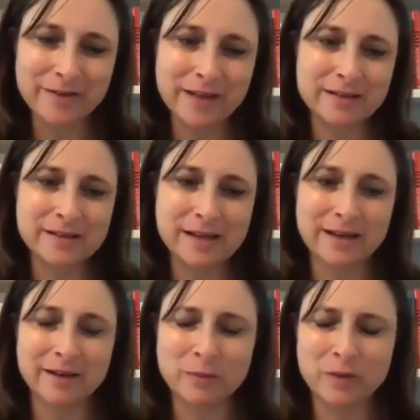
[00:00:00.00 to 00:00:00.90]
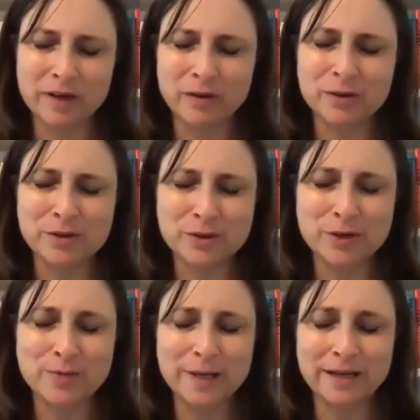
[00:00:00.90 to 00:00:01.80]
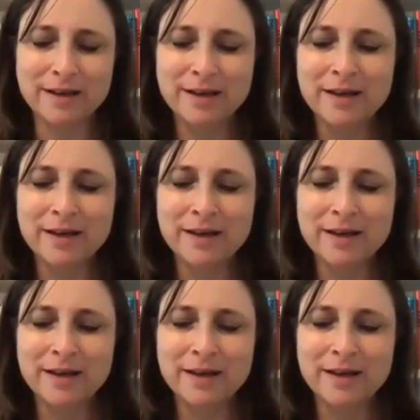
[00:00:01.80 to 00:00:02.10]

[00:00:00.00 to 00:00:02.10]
And I want to also show my